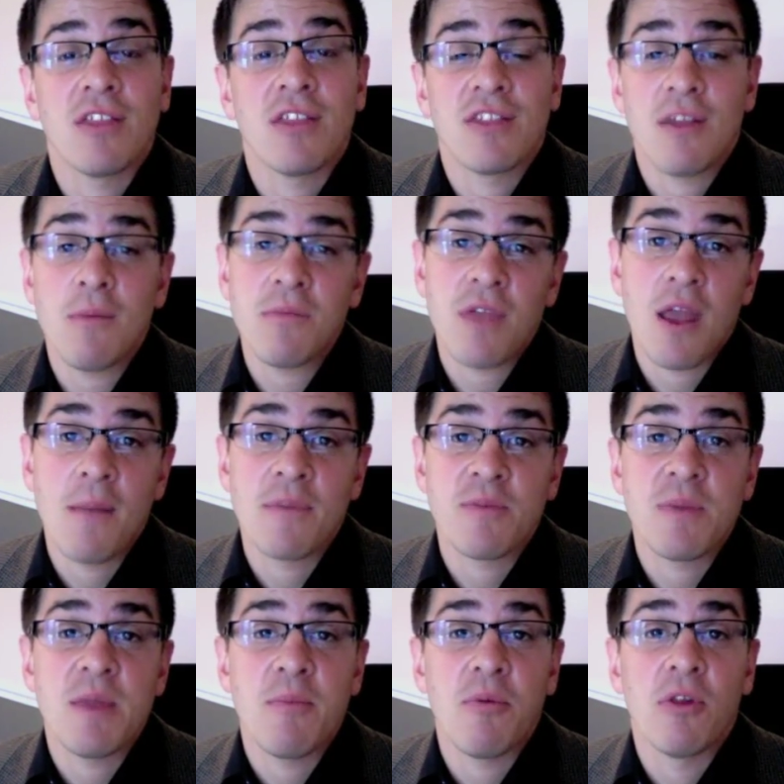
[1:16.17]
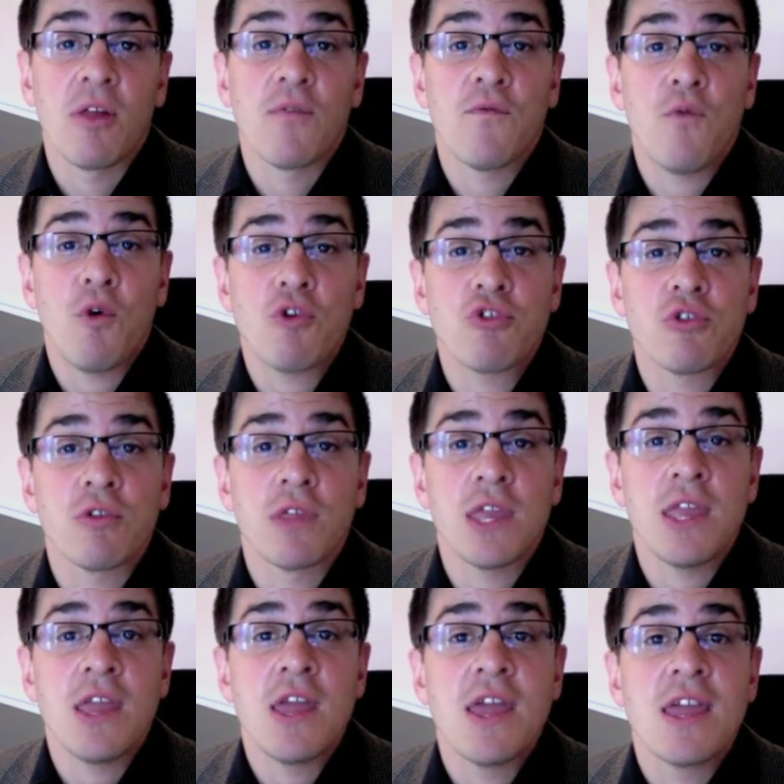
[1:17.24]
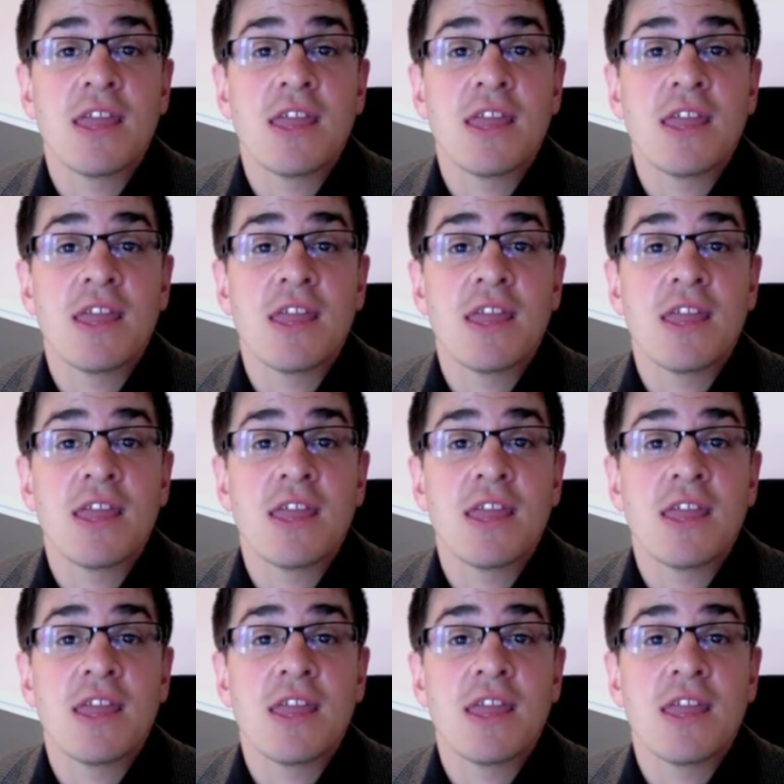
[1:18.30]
and sometimes people, unfortunately,